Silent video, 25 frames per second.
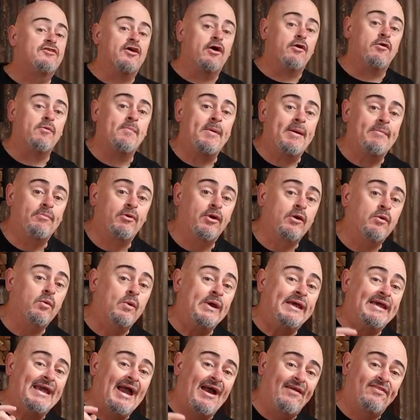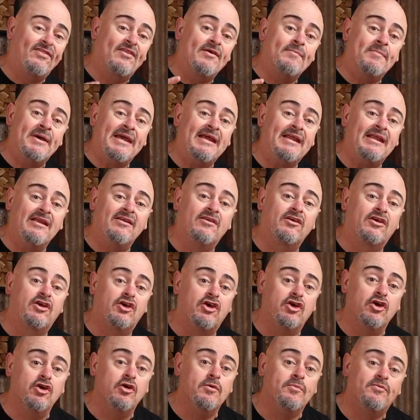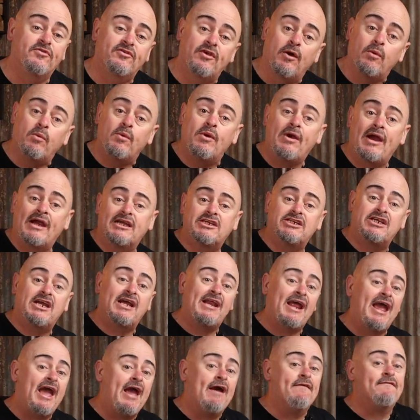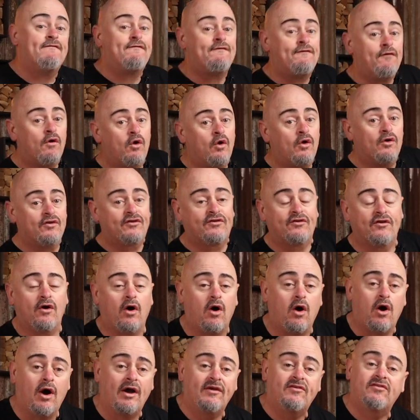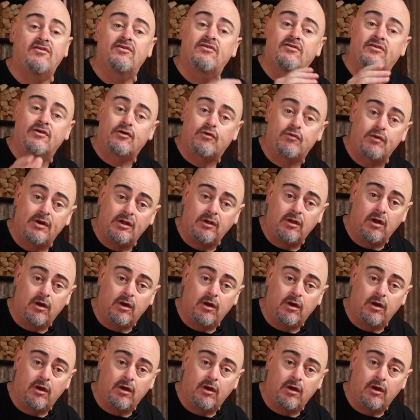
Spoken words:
So remembering, we cut the meat into cubes, so we're actually gonna have 4 sides to grill